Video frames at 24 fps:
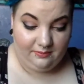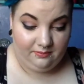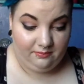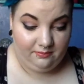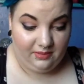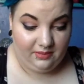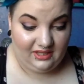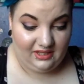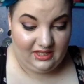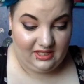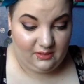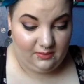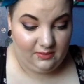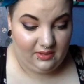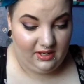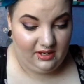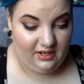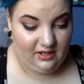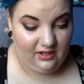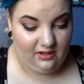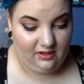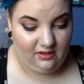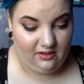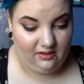But this
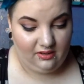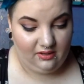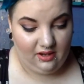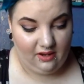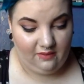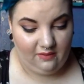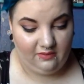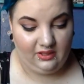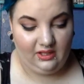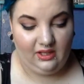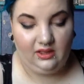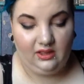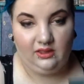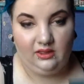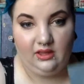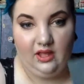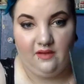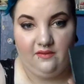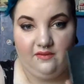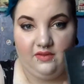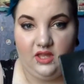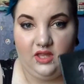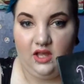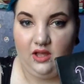one, I really
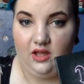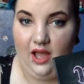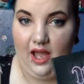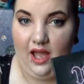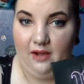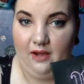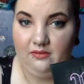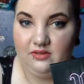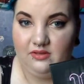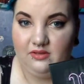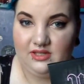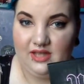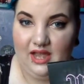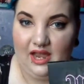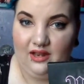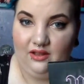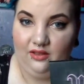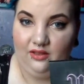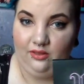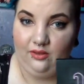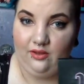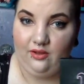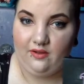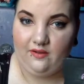love the
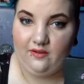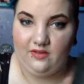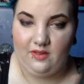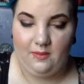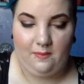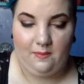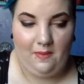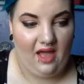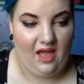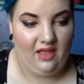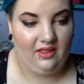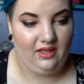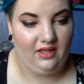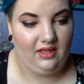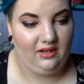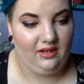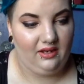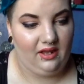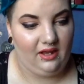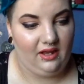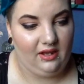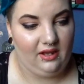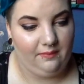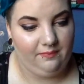outside look of the palette.
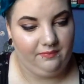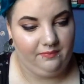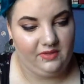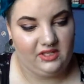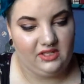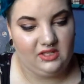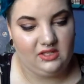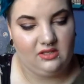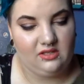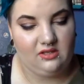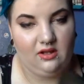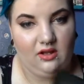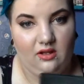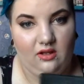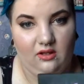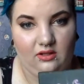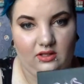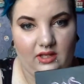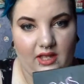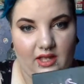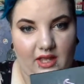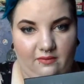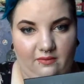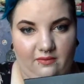This is
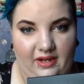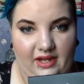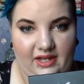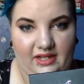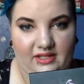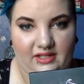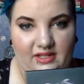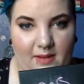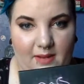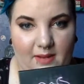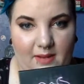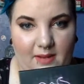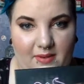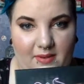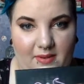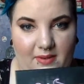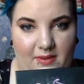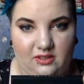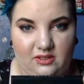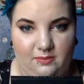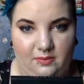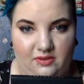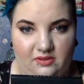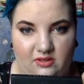all like raised up, and
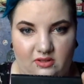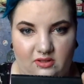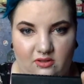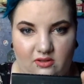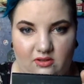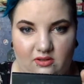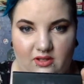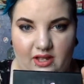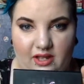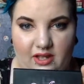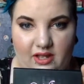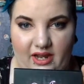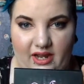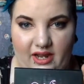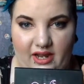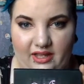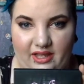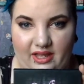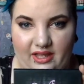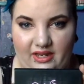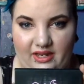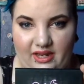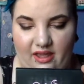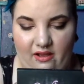it's supposed to look like kind of
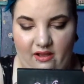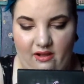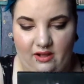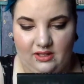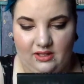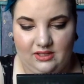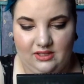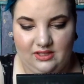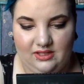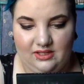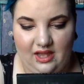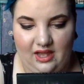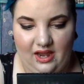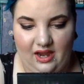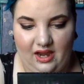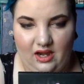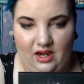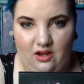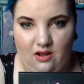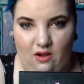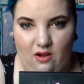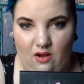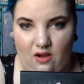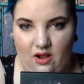like a neon
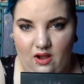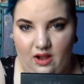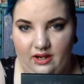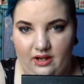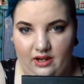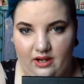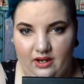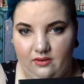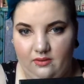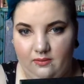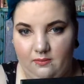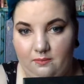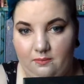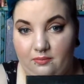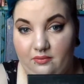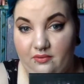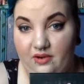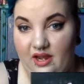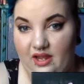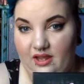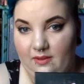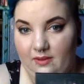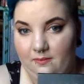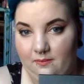sign on
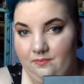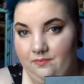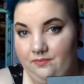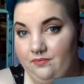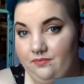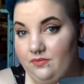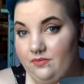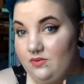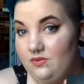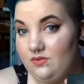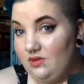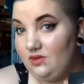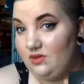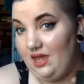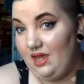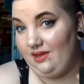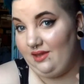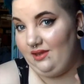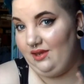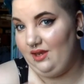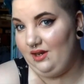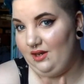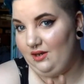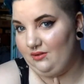brick,
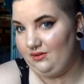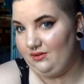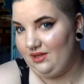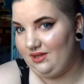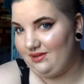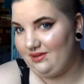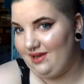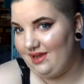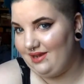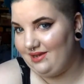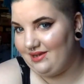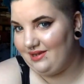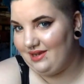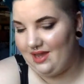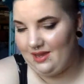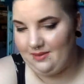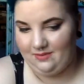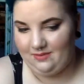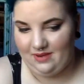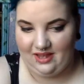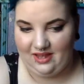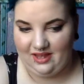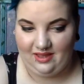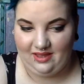like, you know, like
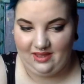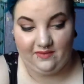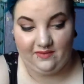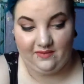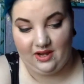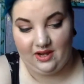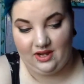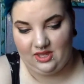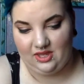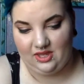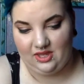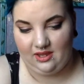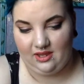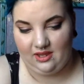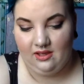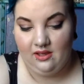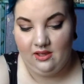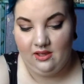nighttime, nightlife kind of thing.